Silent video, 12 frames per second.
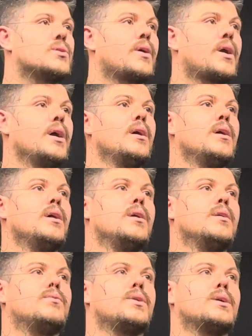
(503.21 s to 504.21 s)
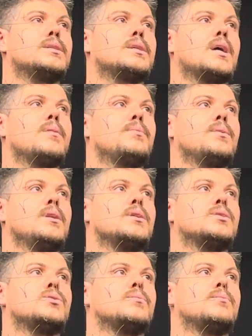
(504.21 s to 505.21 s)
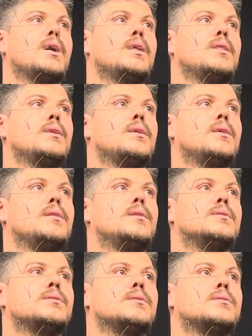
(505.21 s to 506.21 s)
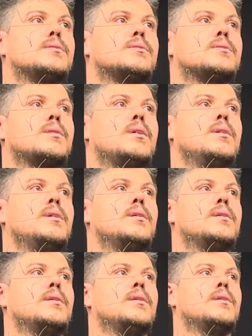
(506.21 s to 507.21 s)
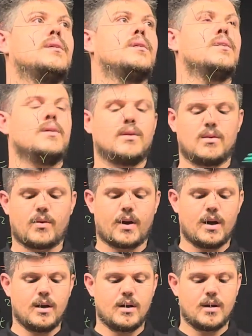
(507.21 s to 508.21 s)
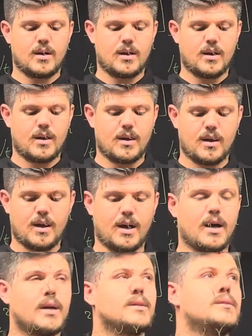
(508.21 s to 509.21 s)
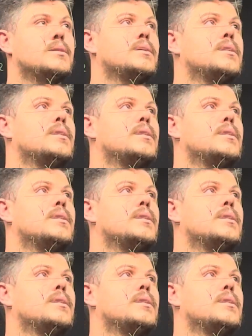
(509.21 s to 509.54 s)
Okay, for example, assume that this is Sun, okay, and